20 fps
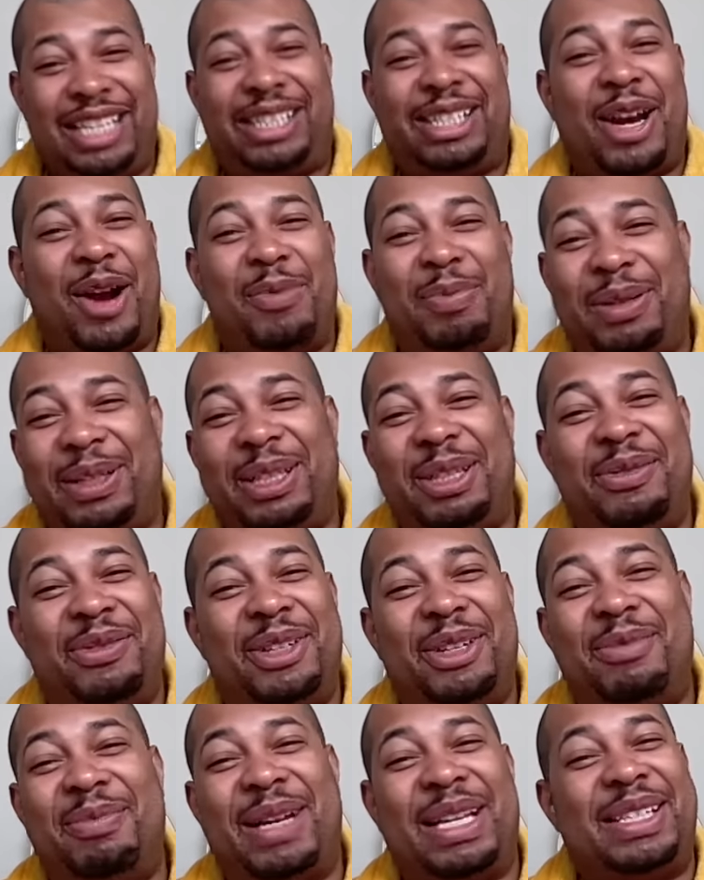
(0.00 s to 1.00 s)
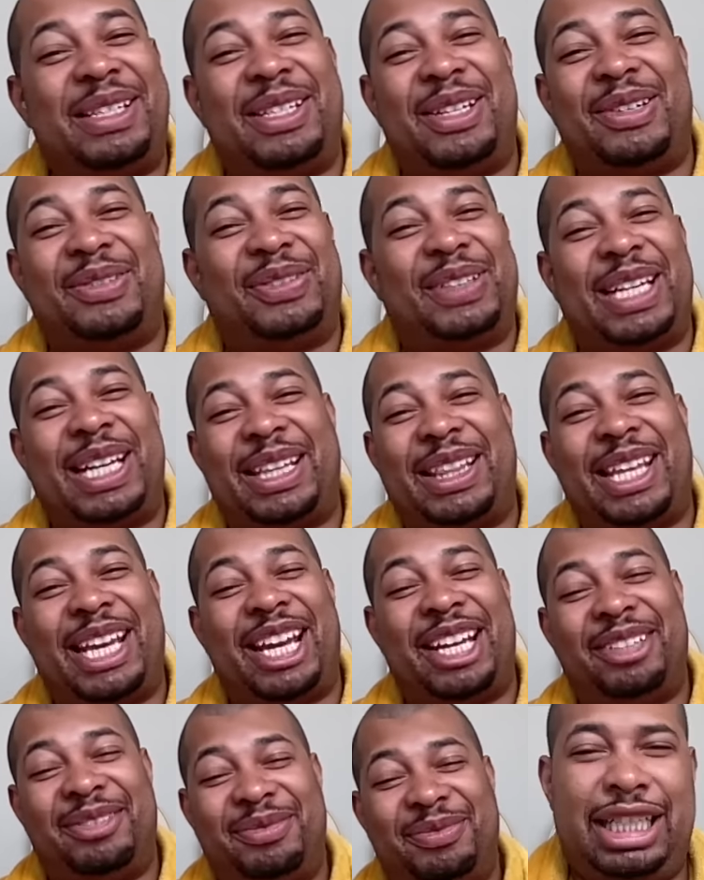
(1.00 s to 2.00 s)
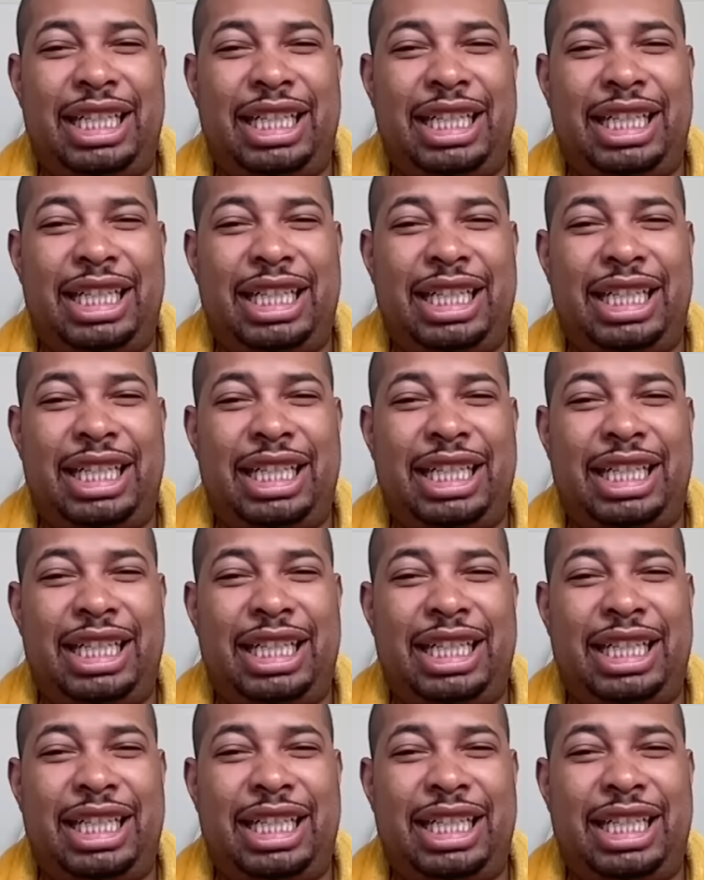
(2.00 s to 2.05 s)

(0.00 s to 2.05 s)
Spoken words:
start believing in myself like that.